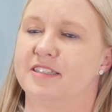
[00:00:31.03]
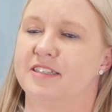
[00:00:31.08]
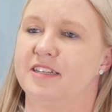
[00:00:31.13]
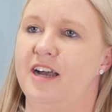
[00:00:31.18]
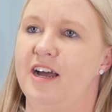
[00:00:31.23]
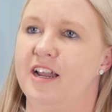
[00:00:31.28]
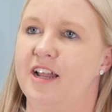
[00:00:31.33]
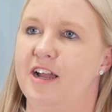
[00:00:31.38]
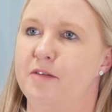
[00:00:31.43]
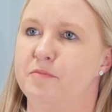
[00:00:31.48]

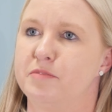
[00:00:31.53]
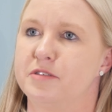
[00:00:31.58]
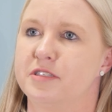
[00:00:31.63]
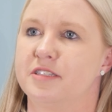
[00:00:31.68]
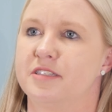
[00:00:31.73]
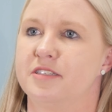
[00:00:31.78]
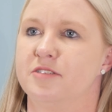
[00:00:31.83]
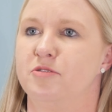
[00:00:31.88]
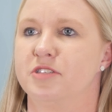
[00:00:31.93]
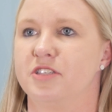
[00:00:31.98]

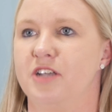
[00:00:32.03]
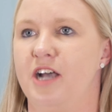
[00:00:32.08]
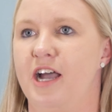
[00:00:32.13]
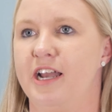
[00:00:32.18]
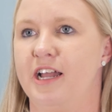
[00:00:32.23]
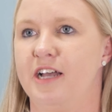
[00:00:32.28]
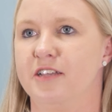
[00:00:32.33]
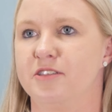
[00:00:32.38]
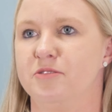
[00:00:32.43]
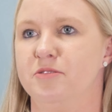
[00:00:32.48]
startups or side
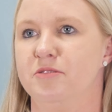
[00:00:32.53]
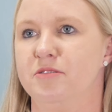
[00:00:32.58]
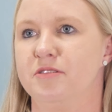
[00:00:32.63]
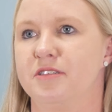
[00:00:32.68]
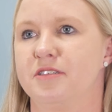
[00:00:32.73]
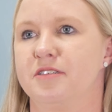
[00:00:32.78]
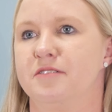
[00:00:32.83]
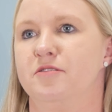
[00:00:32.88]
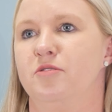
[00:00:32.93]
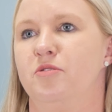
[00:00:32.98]

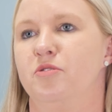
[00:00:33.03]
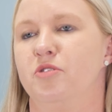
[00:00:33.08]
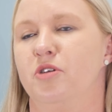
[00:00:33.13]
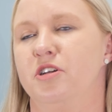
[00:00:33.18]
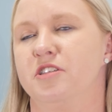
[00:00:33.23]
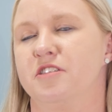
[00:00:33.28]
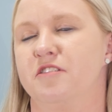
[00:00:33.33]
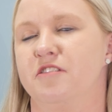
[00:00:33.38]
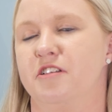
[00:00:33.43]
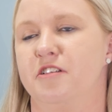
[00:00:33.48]
hustles, or
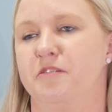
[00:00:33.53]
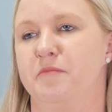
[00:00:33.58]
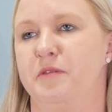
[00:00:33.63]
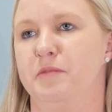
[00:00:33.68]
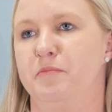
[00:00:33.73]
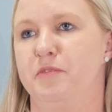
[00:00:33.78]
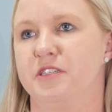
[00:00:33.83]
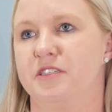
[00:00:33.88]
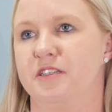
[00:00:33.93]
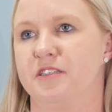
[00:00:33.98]
those that are
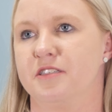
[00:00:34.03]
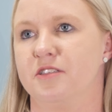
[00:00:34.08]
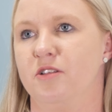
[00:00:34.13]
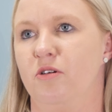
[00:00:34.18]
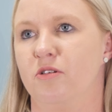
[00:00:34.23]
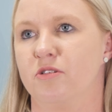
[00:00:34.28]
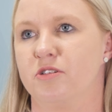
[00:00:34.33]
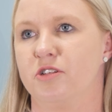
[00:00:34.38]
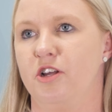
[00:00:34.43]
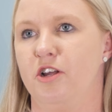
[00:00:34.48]
in business
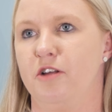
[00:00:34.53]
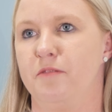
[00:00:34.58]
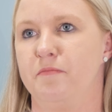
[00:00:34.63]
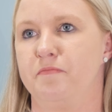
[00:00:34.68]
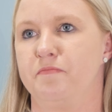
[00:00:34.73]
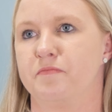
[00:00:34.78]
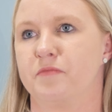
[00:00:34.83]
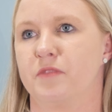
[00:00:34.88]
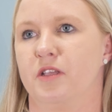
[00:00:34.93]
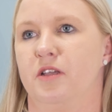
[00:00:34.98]
long
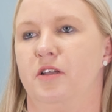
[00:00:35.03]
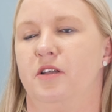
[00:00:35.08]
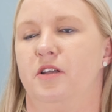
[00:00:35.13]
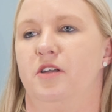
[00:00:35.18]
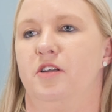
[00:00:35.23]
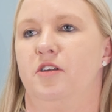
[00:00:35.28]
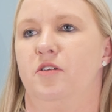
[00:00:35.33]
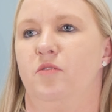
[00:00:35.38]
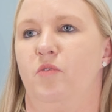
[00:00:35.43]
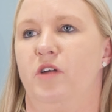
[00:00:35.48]
term.
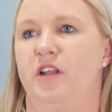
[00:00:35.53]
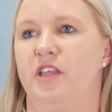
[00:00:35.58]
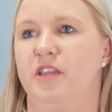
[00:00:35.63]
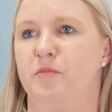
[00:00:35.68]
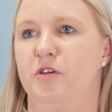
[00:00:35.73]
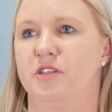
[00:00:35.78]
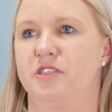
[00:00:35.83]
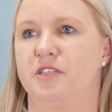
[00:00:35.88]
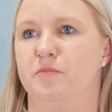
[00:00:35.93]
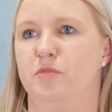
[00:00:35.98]
One of the
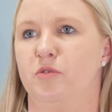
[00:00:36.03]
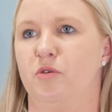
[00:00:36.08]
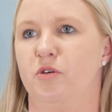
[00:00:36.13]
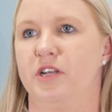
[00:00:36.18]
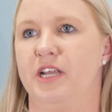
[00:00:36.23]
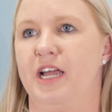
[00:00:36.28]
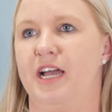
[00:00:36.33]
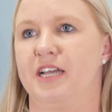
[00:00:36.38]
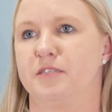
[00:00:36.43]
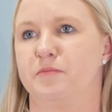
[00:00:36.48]
most
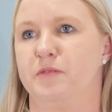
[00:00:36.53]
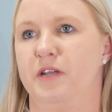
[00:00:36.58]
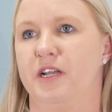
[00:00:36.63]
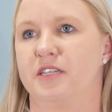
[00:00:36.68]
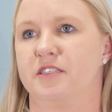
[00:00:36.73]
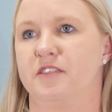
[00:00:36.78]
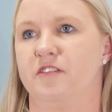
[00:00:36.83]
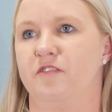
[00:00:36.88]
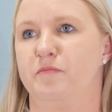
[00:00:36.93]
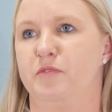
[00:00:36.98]
important
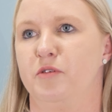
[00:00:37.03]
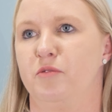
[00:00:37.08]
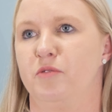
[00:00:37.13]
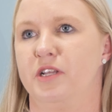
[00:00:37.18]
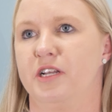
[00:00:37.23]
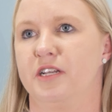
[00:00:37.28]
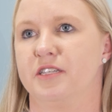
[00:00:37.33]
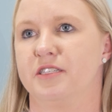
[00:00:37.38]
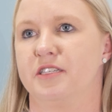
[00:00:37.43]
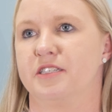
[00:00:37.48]
aspects of
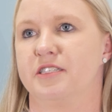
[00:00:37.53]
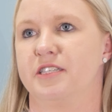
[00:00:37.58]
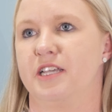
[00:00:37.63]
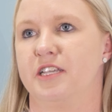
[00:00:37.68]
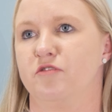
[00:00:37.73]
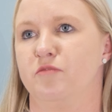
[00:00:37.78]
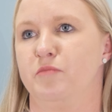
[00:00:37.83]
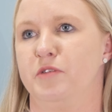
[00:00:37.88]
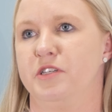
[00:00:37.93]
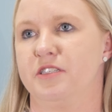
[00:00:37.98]
building a
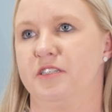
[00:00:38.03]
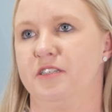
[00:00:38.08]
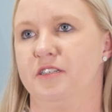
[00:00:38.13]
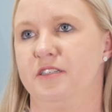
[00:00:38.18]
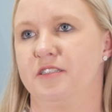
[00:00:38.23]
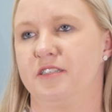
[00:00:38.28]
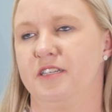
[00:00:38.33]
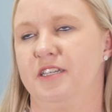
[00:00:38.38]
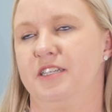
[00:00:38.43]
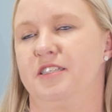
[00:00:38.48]
successful
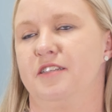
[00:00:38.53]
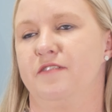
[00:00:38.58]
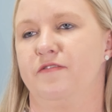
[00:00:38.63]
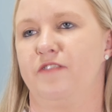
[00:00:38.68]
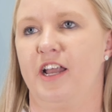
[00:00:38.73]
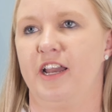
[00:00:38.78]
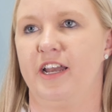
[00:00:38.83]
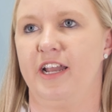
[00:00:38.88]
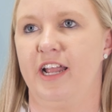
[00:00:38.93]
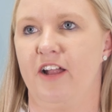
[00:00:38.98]
business is to
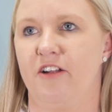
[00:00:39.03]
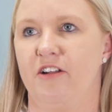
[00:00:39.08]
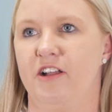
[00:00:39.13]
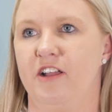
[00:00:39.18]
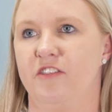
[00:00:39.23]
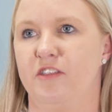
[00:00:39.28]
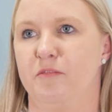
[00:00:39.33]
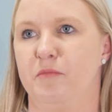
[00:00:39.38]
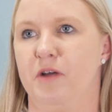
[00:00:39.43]
find an area of the